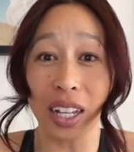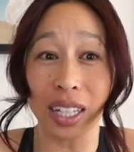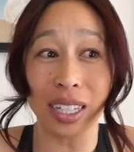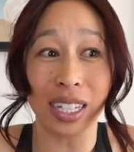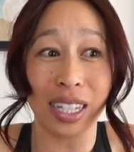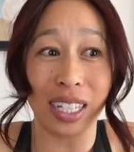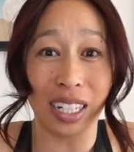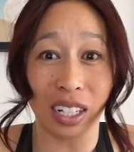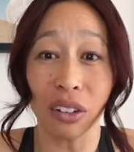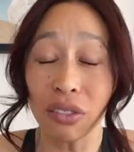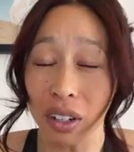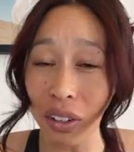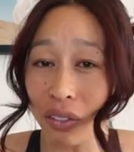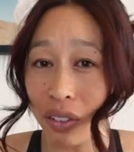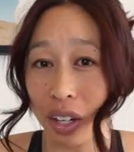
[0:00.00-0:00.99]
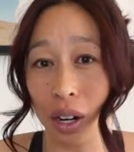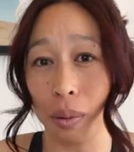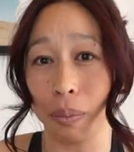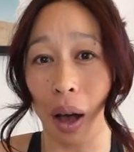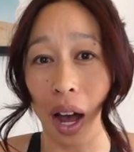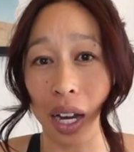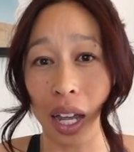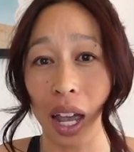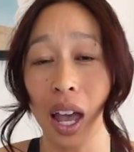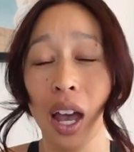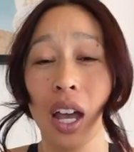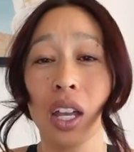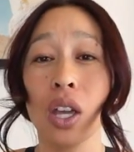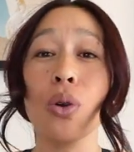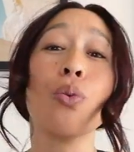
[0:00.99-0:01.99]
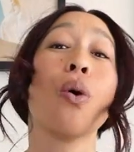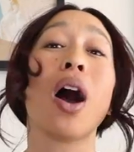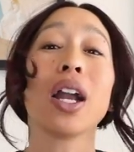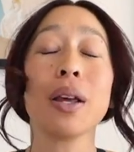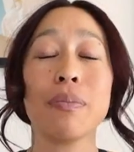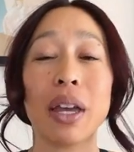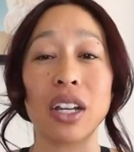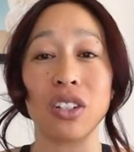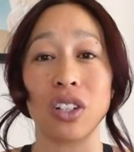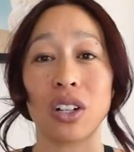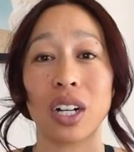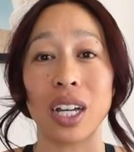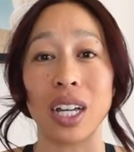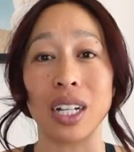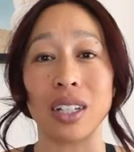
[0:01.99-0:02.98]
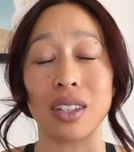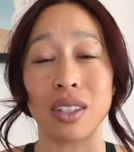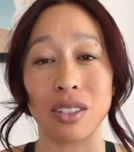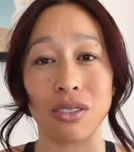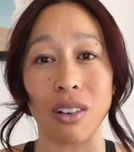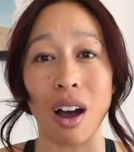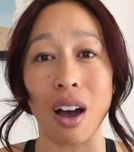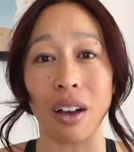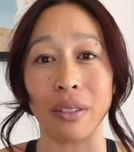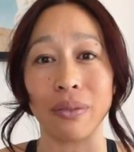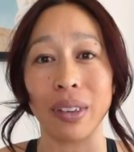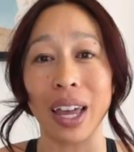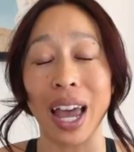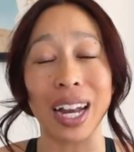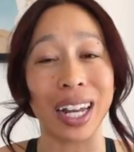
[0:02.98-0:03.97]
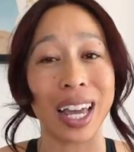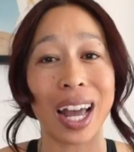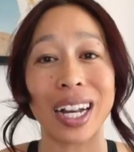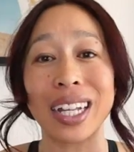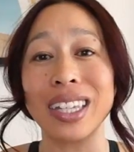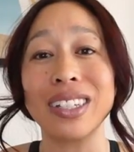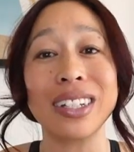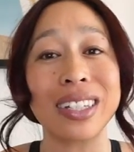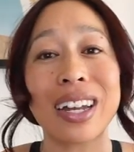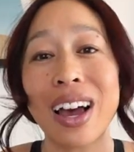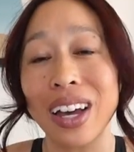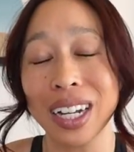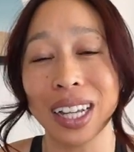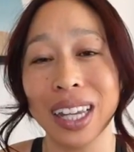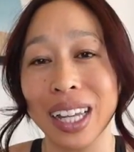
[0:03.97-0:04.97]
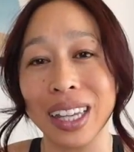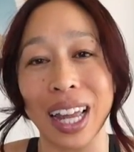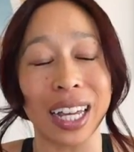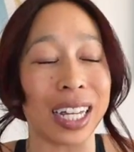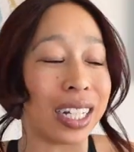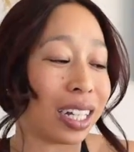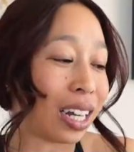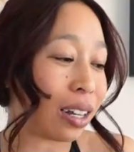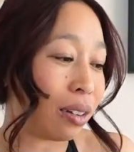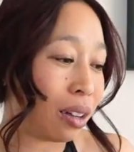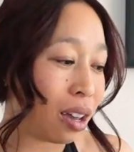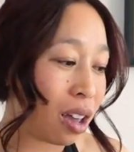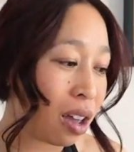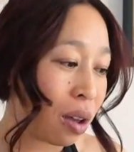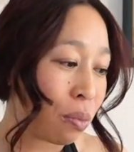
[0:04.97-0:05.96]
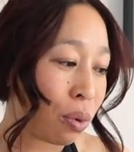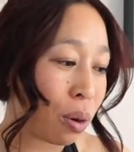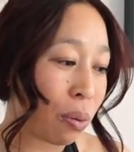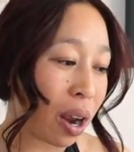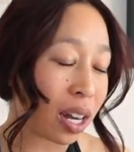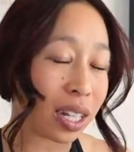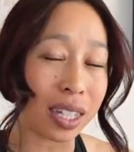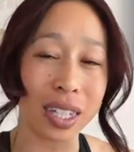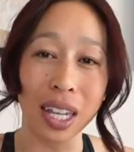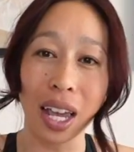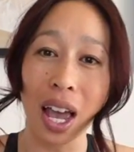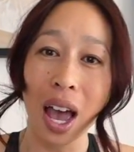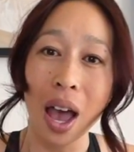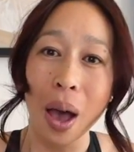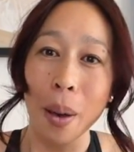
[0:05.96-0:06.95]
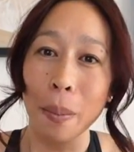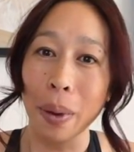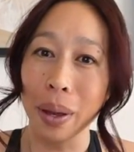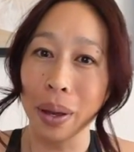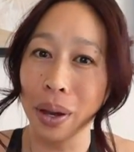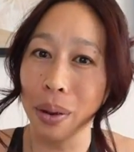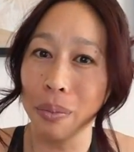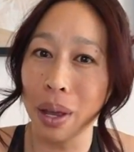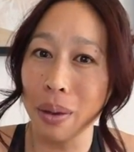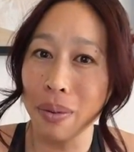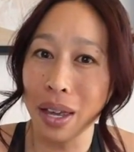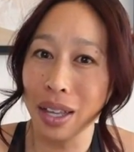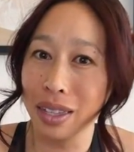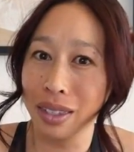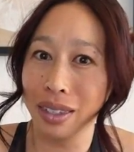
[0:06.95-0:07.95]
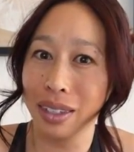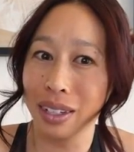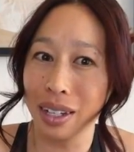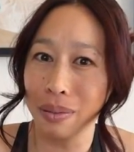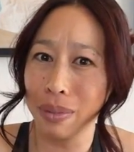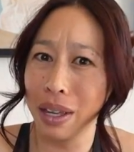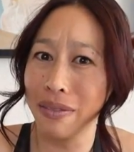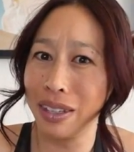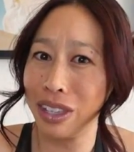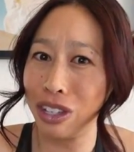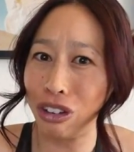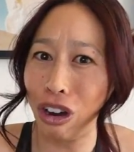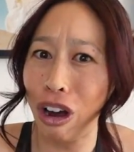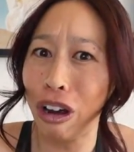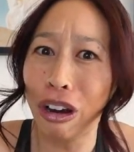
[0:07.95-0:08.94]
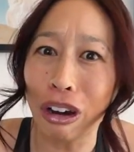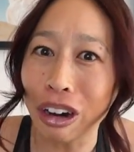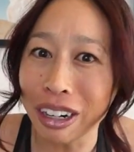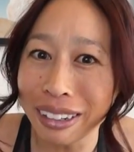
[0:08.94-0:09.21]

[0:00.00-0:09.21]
This is different for your body. You want to make sure it is strong. And again, it's just not going to look like it did pre-pregnancy, but maybe it's going to be even stronger.